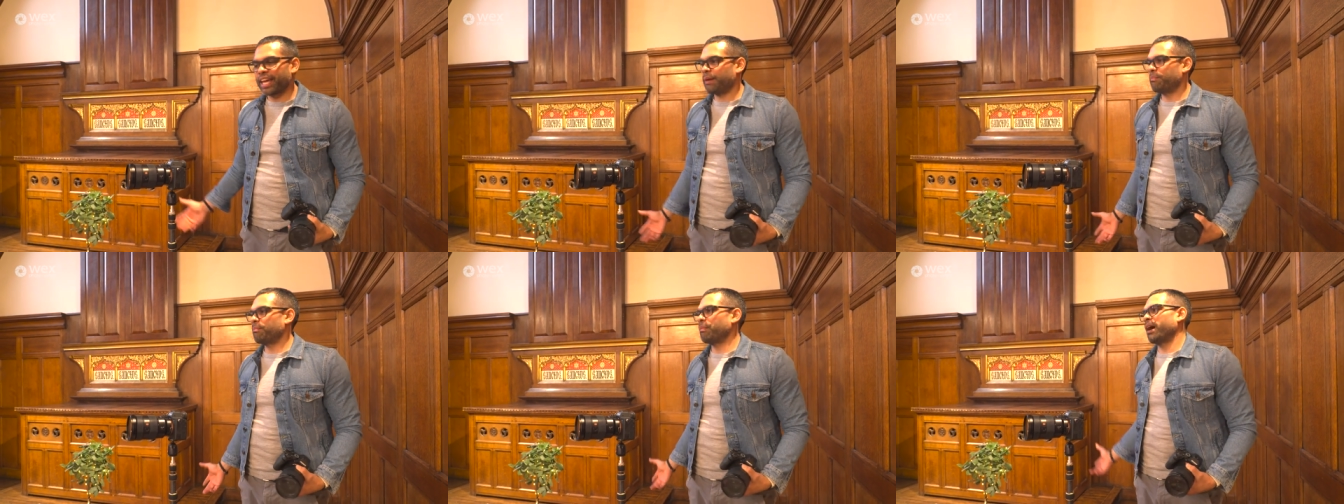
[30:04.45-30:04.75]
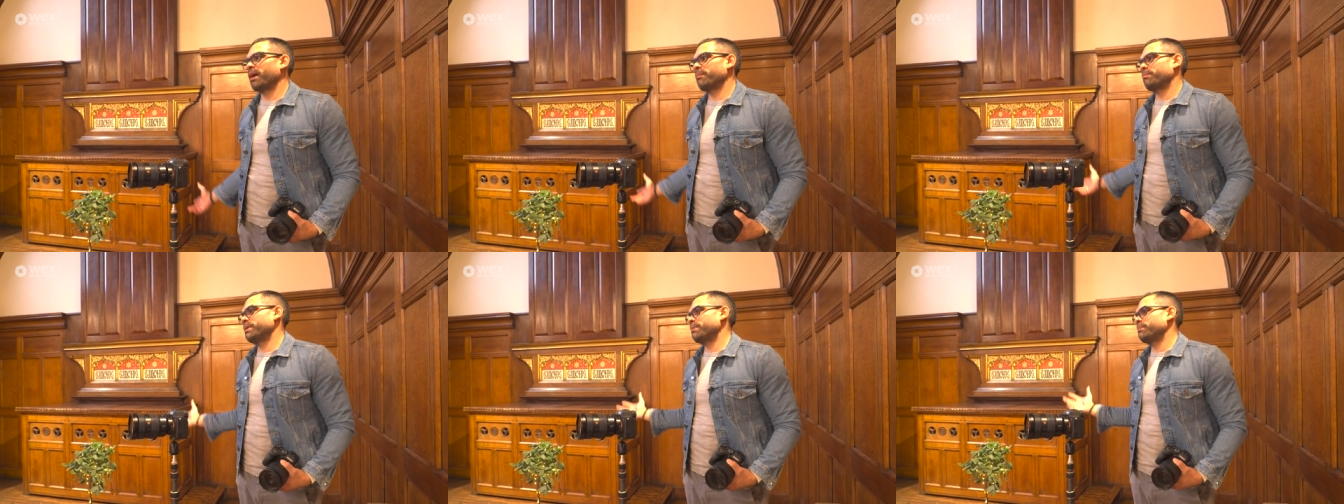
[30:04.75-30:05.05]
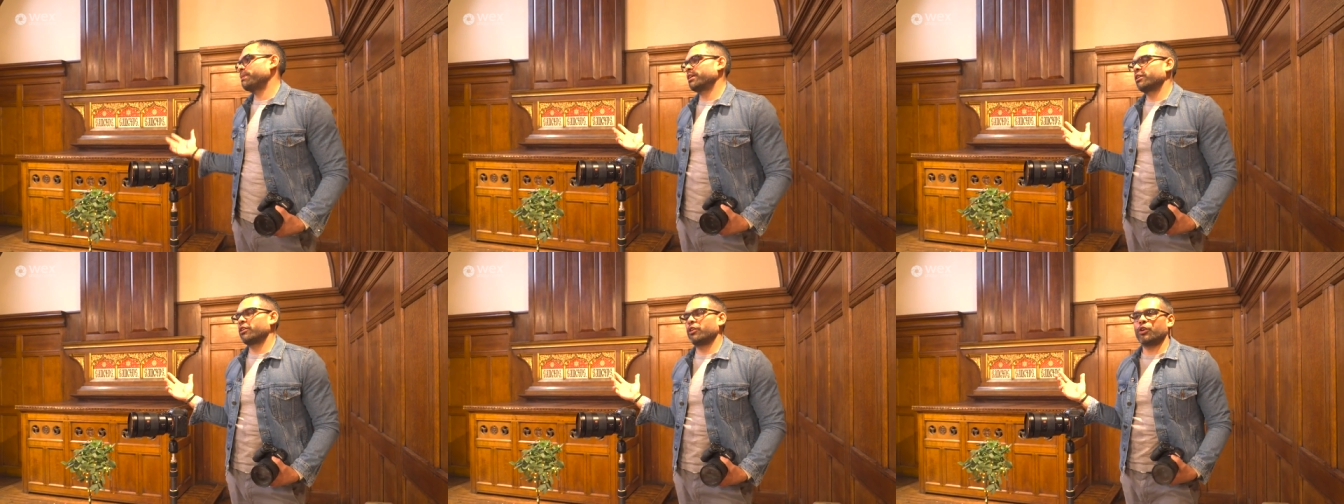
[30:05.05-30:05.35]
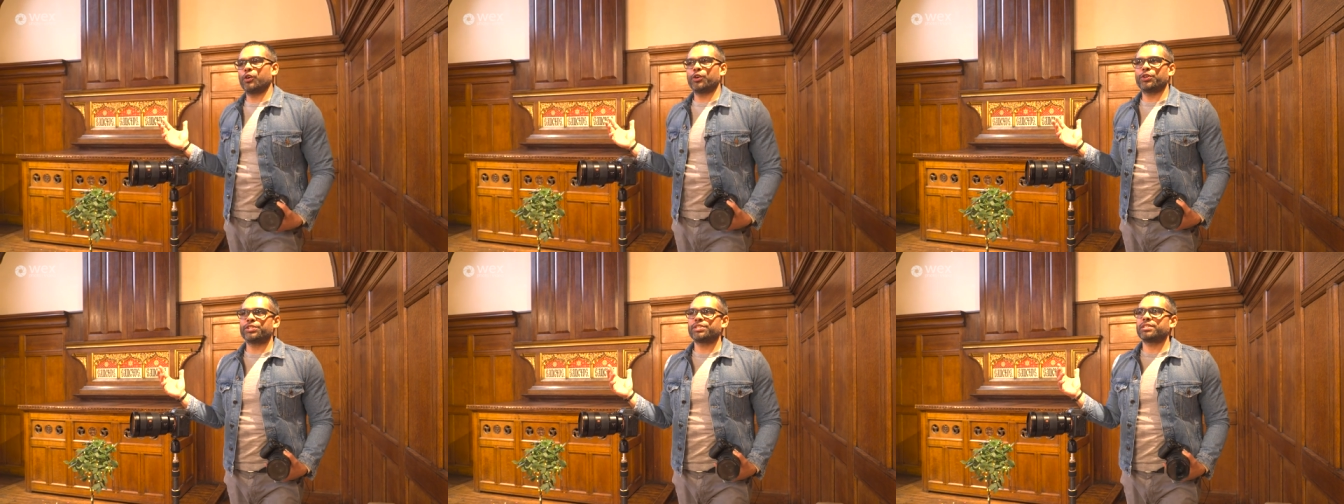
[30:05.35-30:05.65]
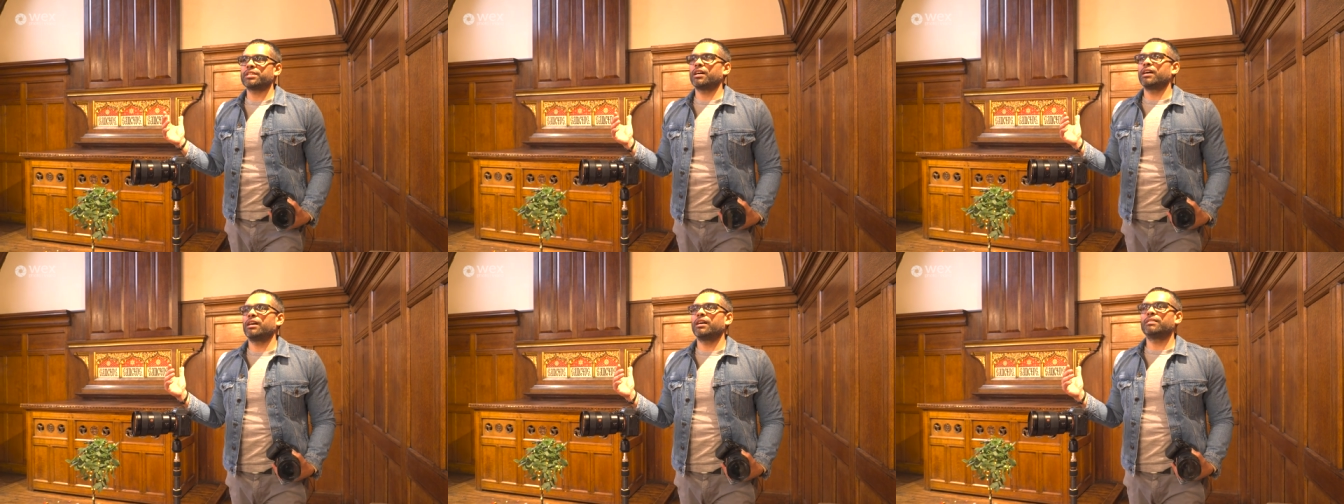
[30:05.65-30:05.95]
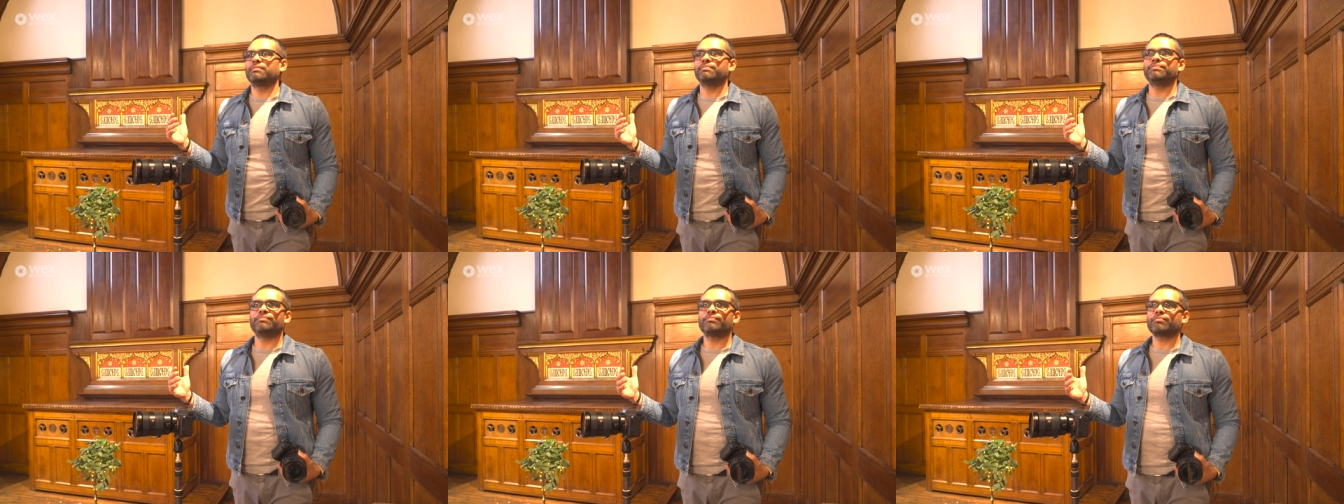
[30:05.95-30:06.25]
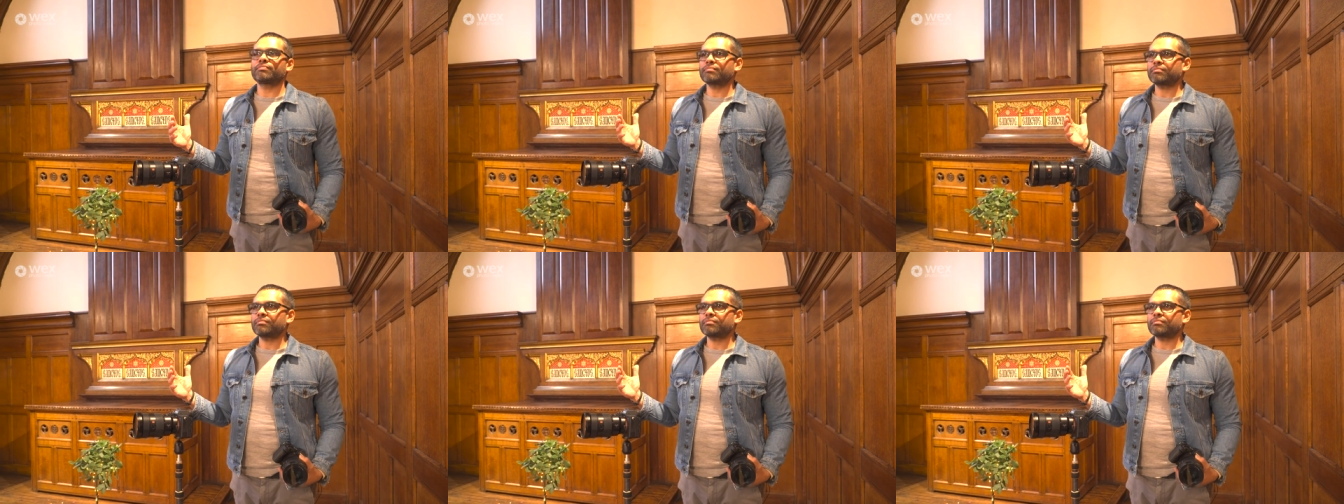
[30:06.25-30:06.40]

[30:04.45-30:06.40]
It might be because um,